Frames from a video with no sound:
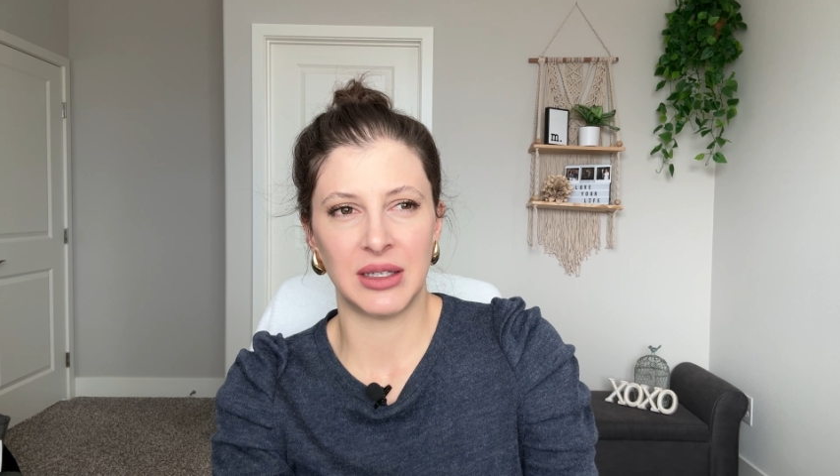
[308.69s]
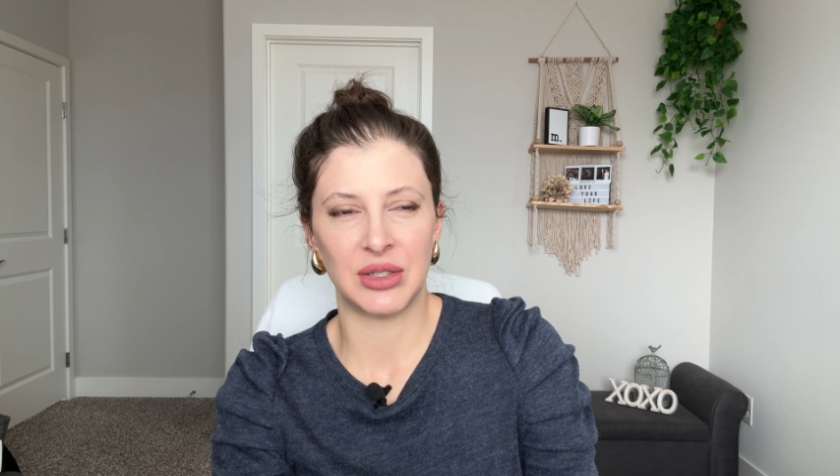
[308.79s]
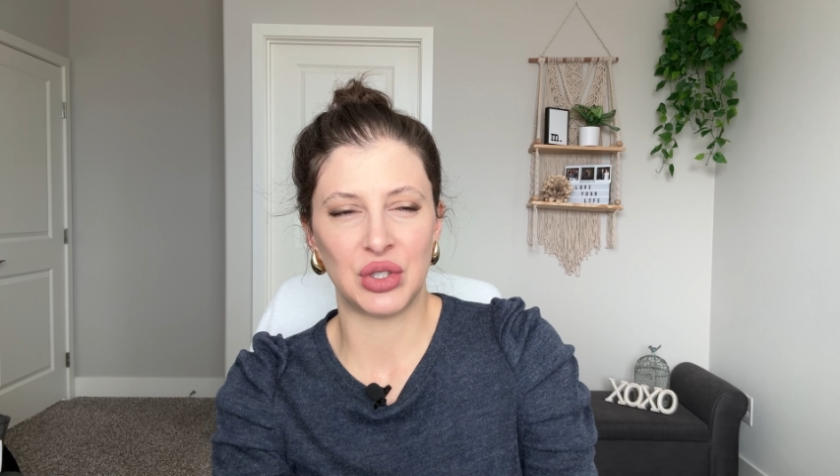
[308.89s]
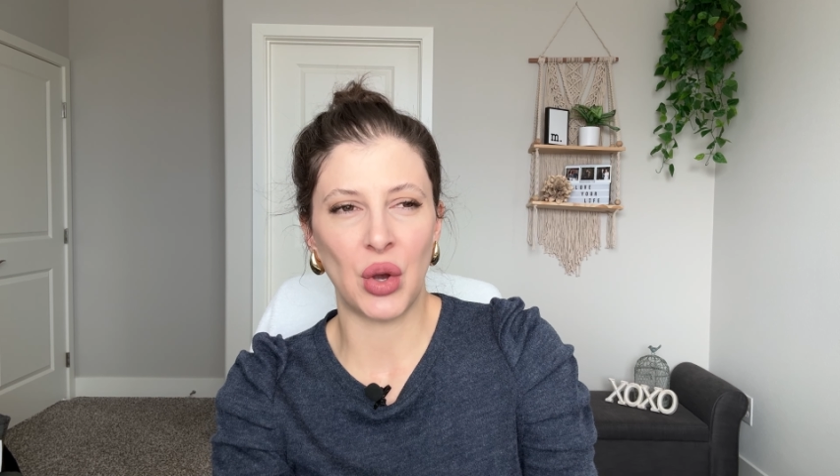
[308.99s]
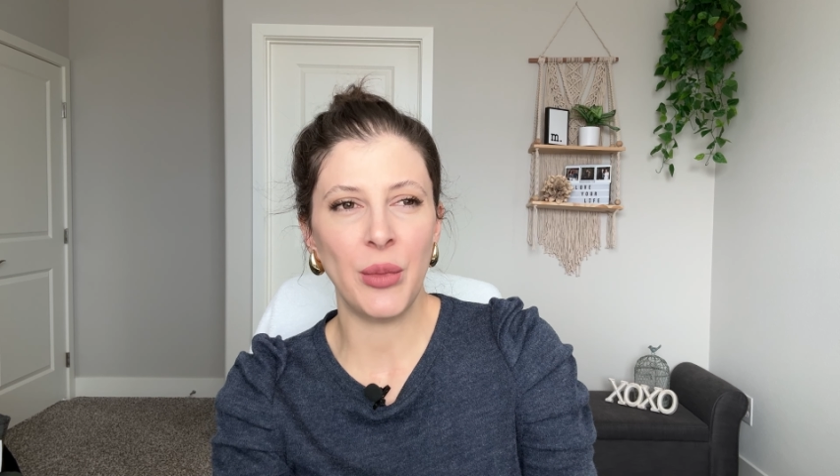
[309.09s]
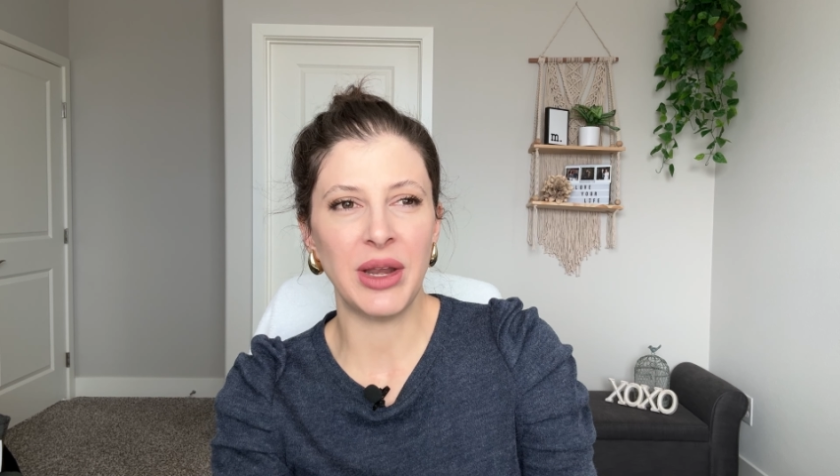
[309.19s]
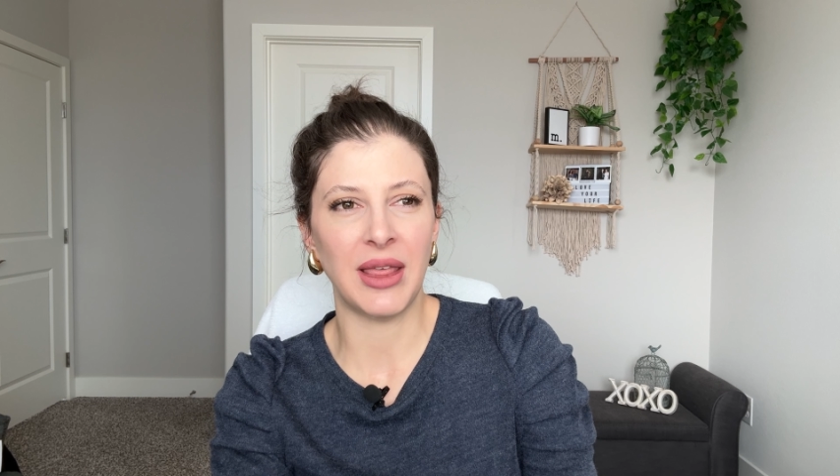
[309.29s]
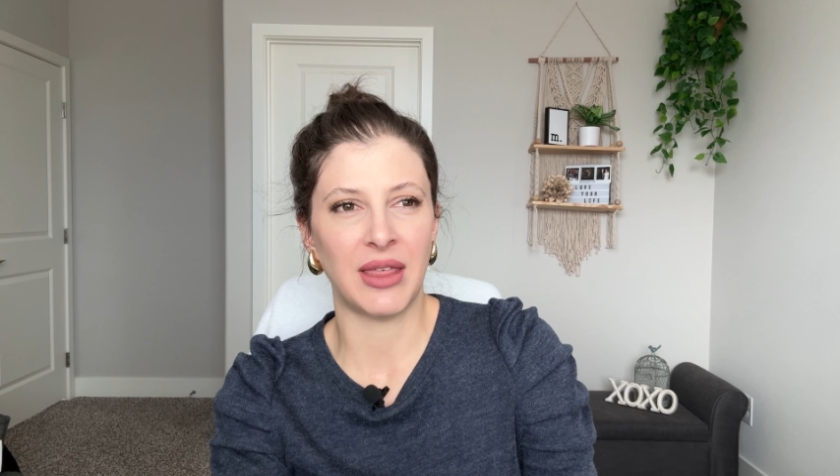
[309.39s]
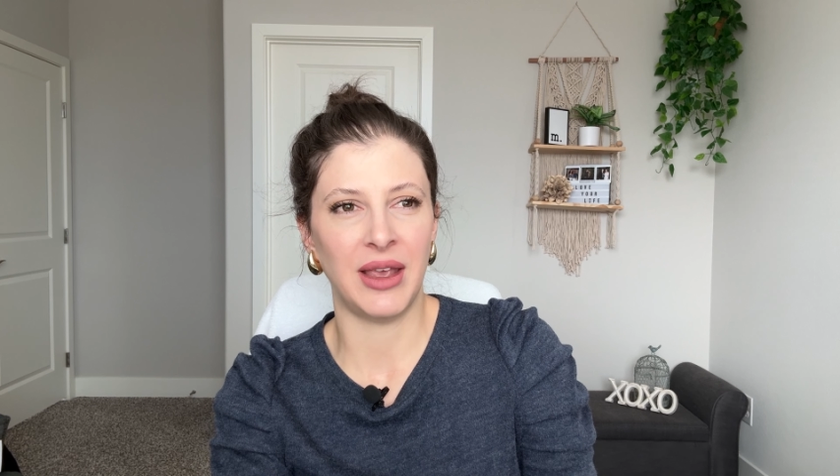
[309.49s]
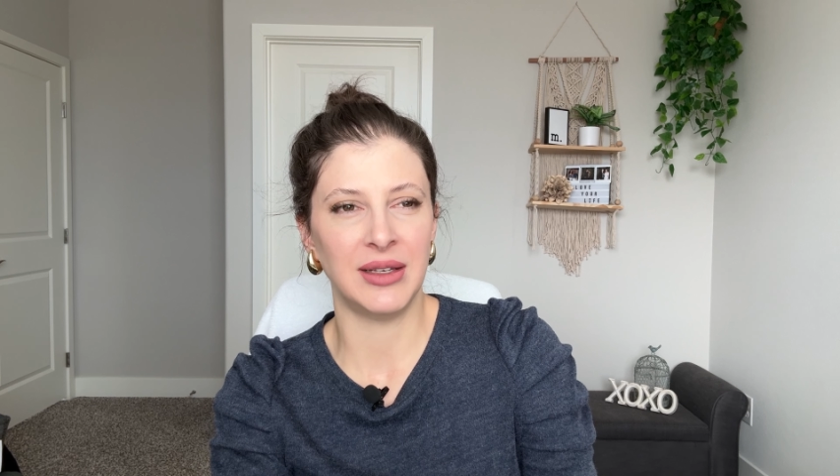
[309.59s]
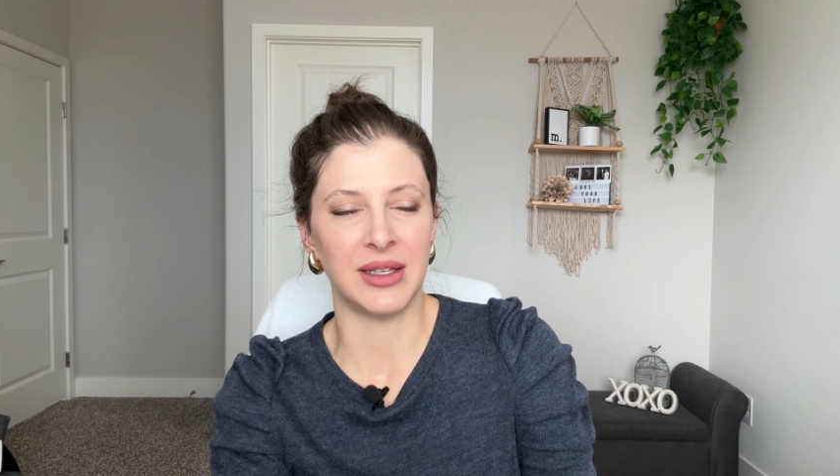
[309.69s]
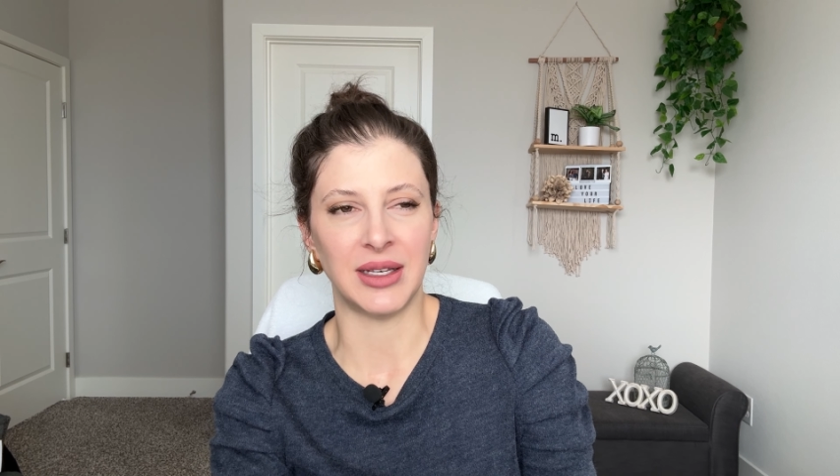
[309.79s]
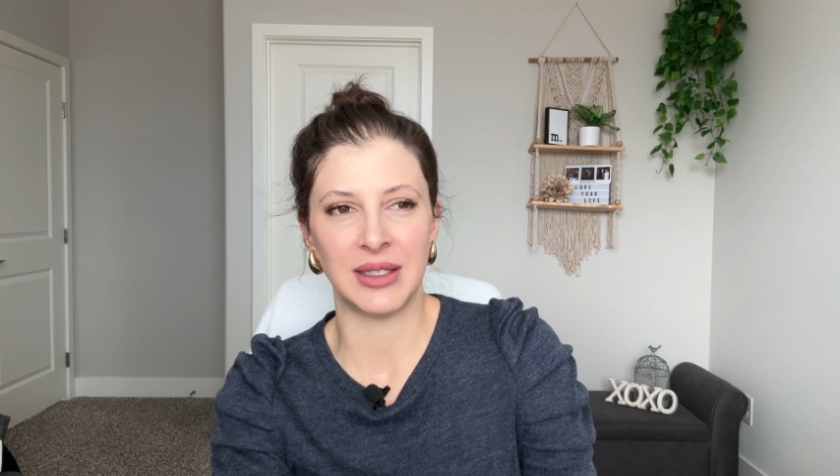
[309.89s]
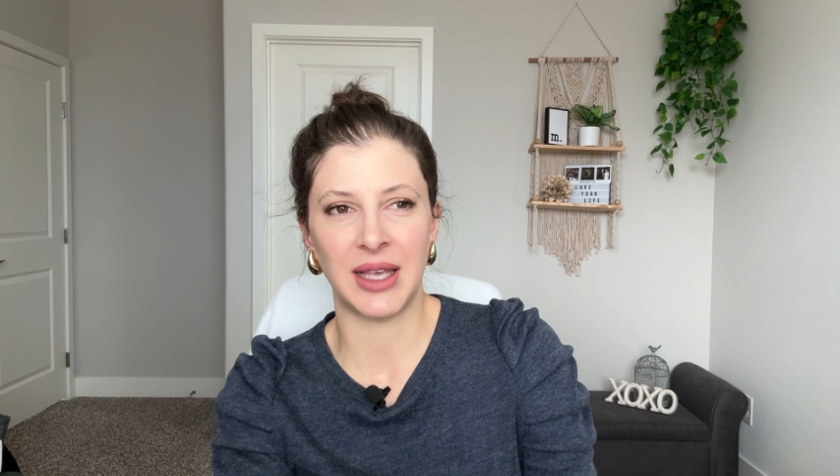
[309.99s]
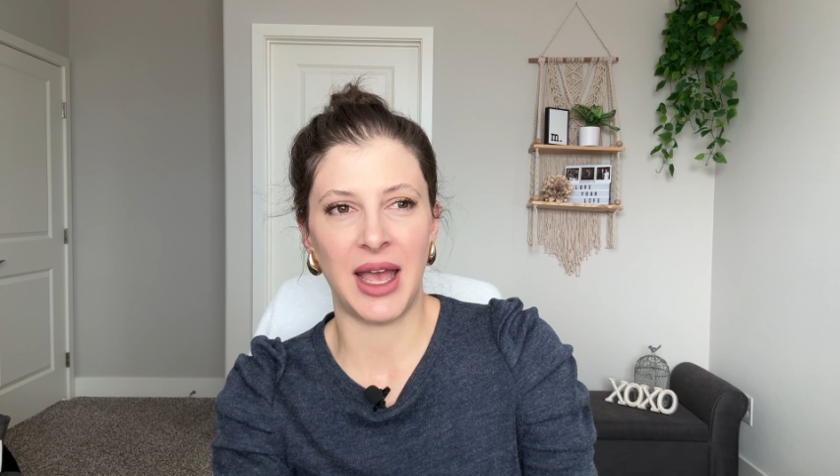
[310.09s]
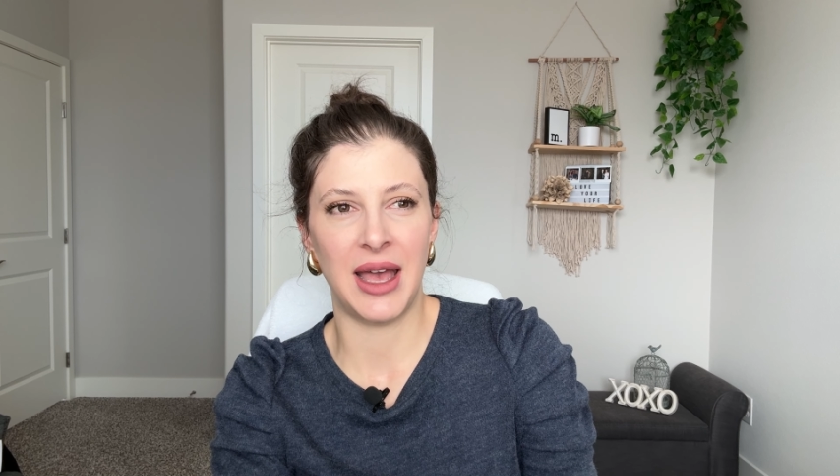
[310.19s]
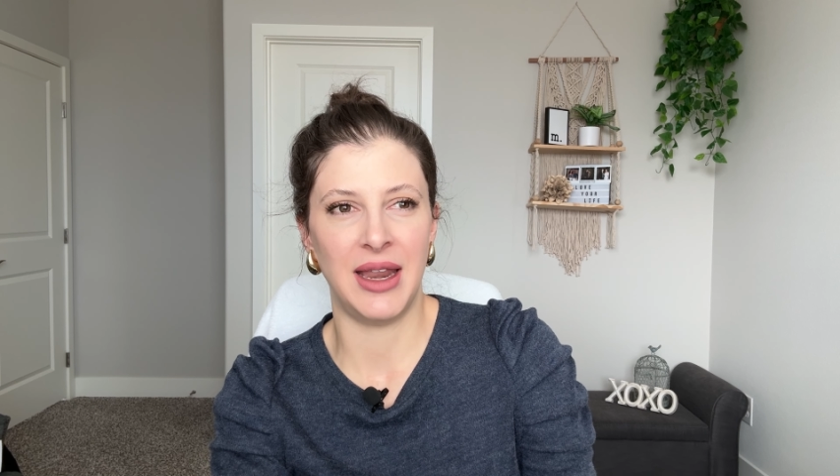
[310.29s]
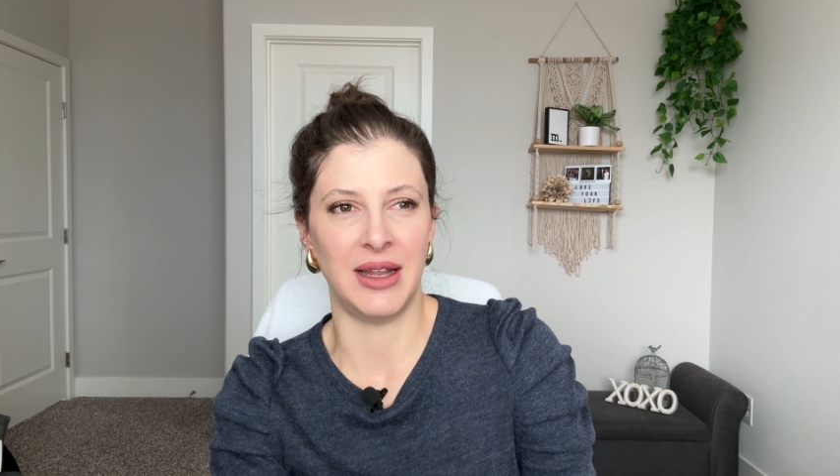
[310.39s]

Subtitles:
so many things they said